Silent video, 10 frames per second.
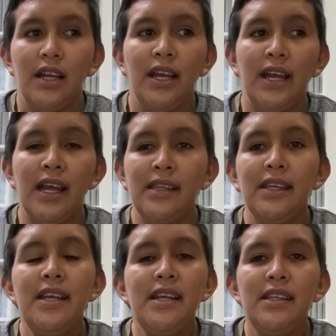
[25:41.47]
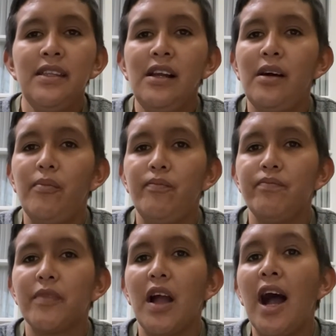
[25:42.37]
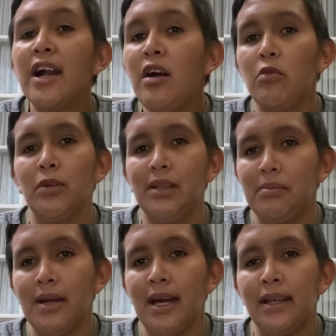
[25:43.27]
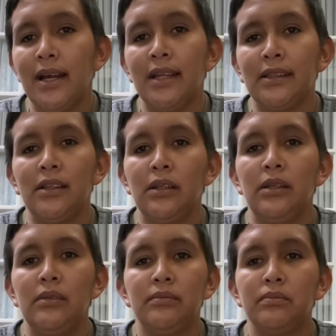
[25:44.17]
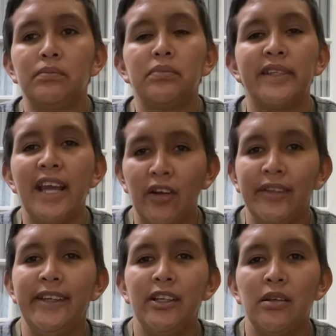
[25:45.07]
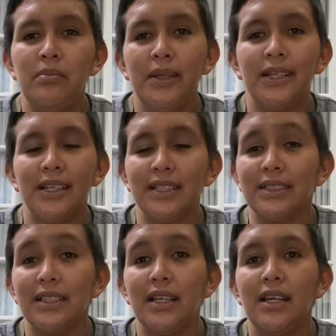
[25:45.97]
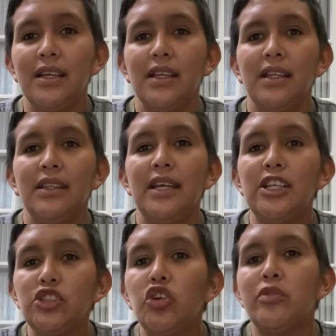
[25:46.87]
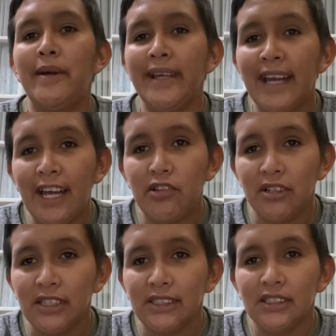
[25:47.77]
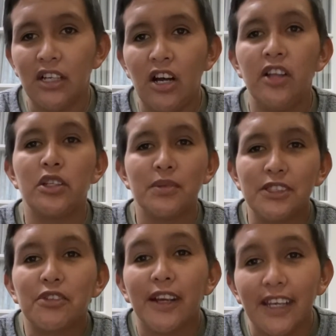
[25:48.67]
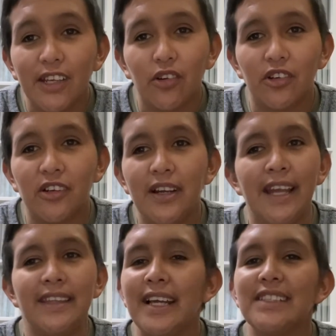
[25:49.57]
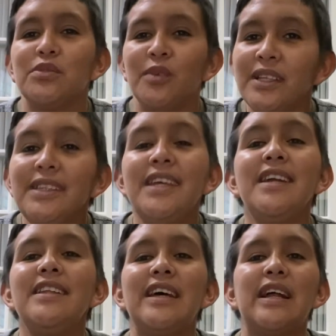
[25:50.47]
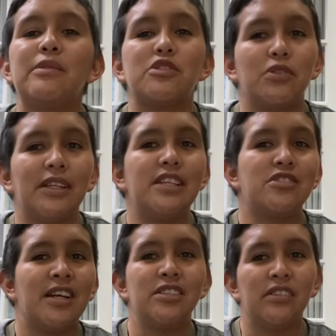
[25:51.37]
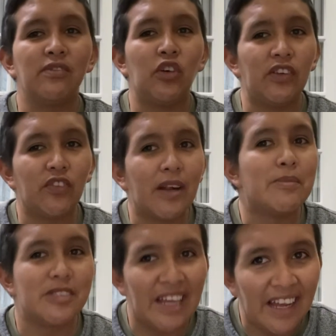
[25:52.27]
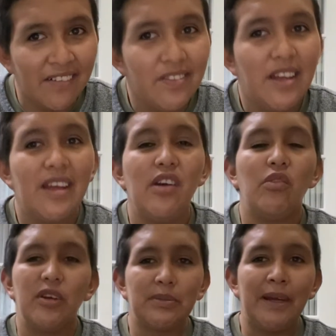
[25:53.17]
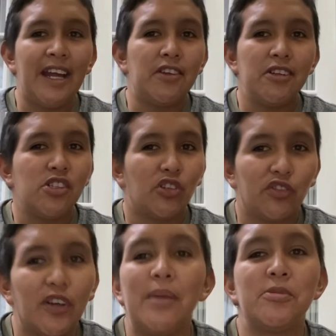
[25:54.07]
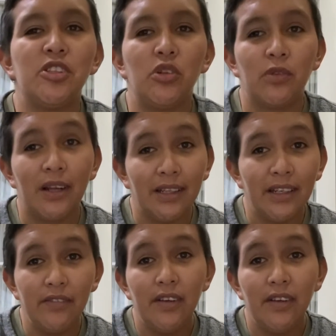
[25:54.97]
And then I got really mad at the county here because they showed my address on the restraining order, and that's one thing that I was really trying to avoid for him to have, was my address, or for him to know where I live.